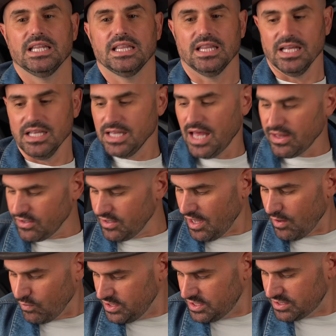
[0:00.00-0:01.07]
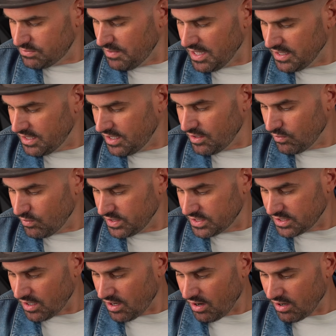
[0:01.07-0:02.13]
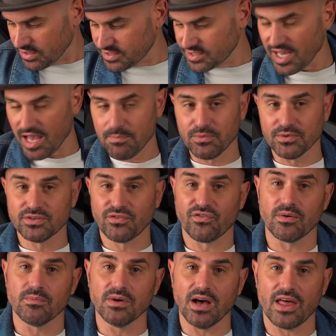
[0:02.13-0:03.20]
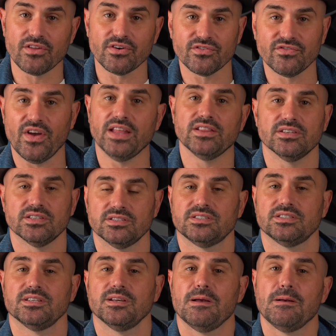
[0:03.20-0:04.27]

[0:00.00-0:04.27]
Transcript: the leather that we smelled here, which are samples from leather vendors,